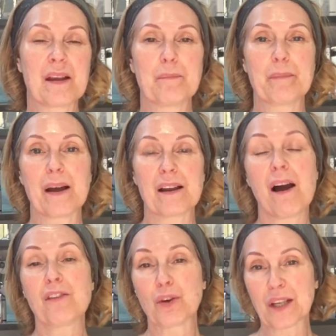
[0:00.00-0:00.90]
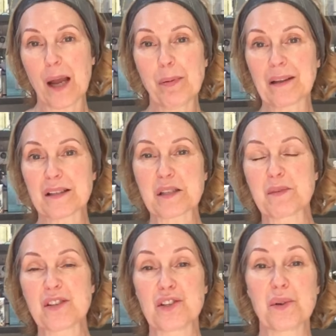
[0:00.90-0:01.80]
But I've got a couple of customers
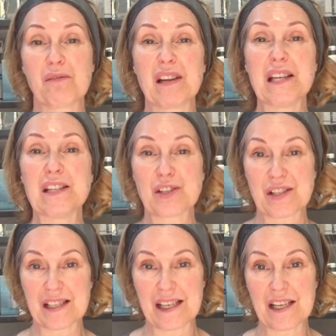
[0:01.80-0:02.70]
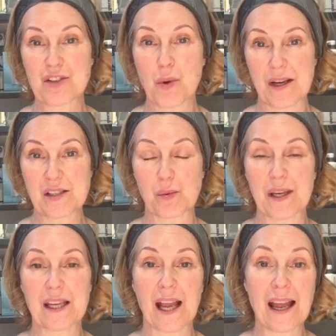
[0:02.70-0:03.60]
that do it religiously twice a
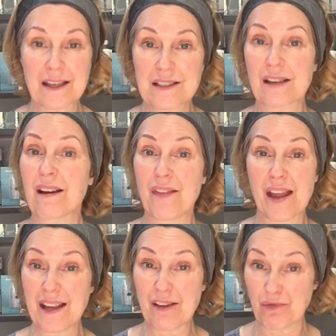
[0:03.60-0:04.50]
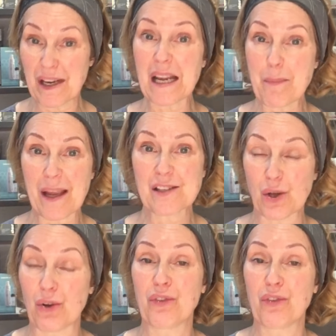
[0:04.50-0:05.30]
week, and it really pays off.